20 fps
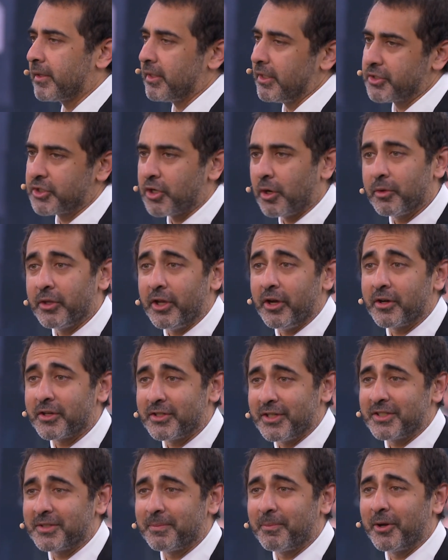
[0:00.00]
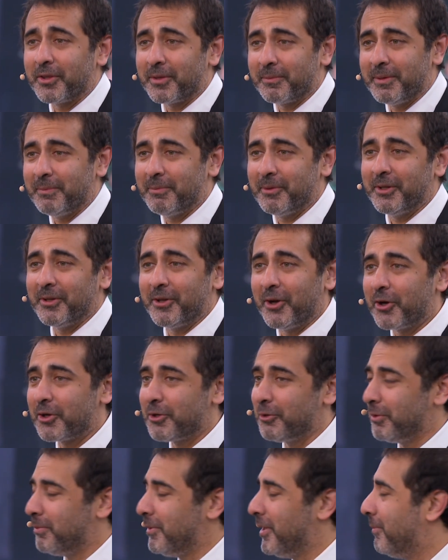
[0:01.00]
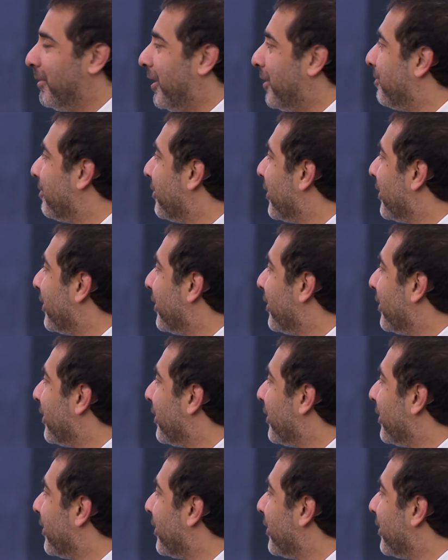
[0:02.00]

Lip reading: Let's start there, because that's the part that people argue with me about.